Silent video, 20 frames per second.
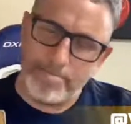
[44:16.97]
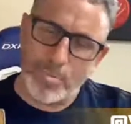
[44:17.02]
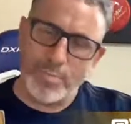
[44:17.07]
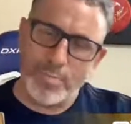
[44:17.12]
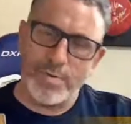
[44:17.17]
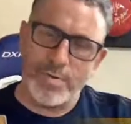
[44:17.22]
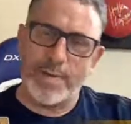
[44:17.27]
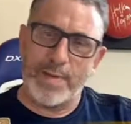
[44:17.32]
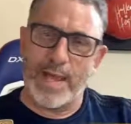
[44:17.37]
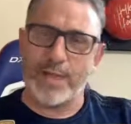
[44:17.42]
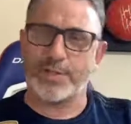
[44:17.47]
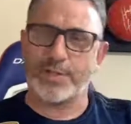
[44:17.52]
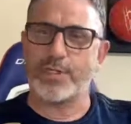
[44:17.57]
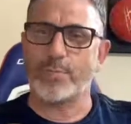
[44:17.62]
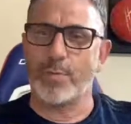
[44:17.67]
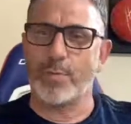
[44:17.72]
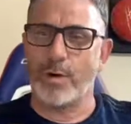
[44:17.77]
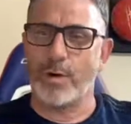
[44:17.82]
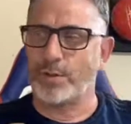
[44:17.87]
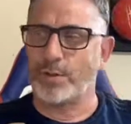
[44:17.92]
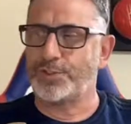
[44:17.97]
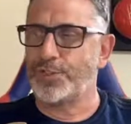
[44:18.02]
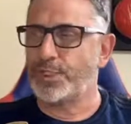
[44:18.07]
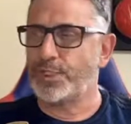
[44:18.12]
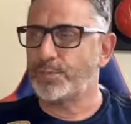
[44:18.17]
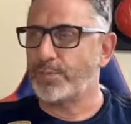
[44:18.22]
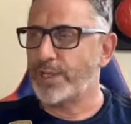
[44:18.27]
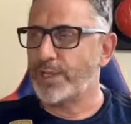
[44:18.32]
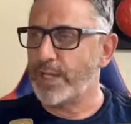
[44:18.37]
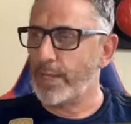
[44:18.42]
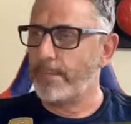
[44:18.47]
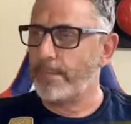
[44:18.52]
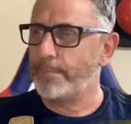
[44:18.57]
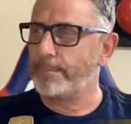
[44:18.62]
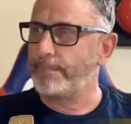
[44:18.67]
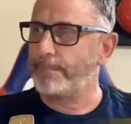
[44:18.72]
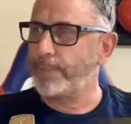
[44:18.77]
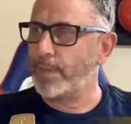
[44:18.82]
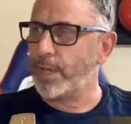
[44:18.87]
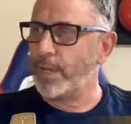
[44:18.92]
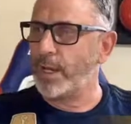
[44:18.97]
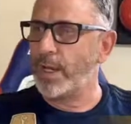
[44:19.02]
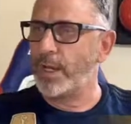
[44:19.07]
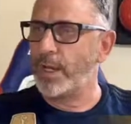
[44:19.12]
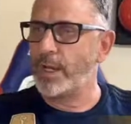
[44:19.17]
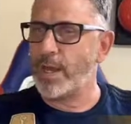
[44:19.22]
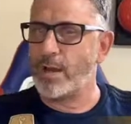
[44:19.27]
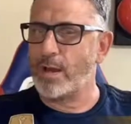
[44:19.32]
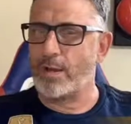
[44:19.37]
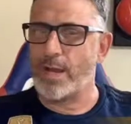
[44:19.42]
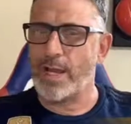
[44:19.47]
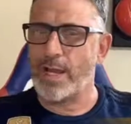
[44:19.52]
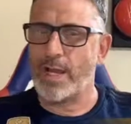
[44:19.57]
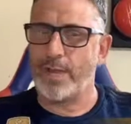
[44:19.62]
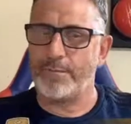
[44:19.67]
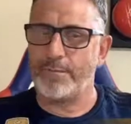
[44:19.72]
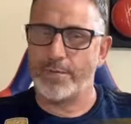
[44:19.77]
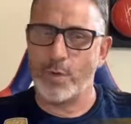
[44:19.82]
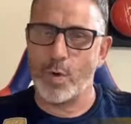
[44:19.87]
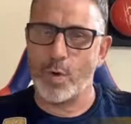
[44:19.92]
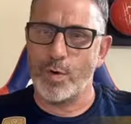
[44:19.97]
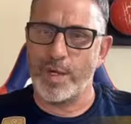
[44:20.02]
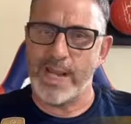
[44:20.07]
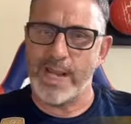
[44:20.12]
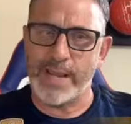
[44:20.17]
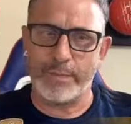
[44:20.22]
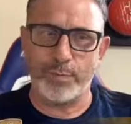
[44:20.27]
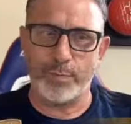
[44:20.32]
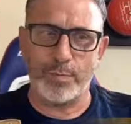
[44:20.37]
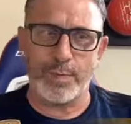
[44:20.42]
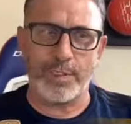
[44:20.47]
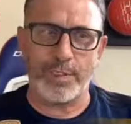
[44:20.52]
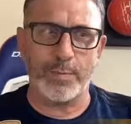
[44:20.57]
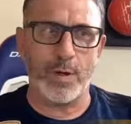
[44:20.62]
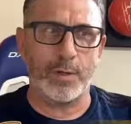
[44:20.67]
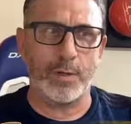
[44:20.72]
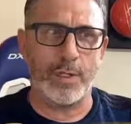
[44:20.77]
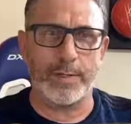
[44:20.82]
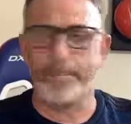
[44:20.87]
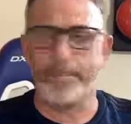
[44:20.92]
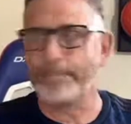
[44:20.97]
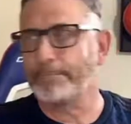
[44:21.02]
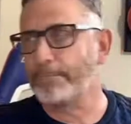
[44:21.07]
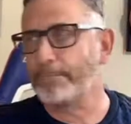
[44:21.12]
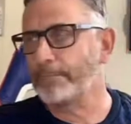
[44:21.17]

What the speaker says: We'll be back tomorrow, 6 p.m. And I'll have Corey Hannon with me tomorrow night.